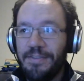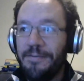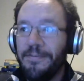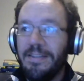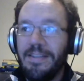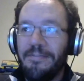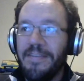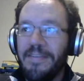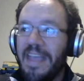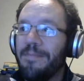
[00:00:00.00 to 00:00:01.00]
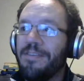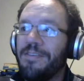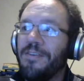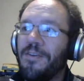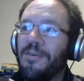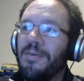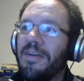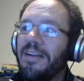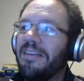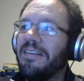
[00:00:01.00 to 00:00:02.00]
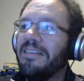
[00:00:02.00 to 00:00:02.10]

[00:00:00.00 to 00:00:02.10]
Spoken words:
different enough games, so.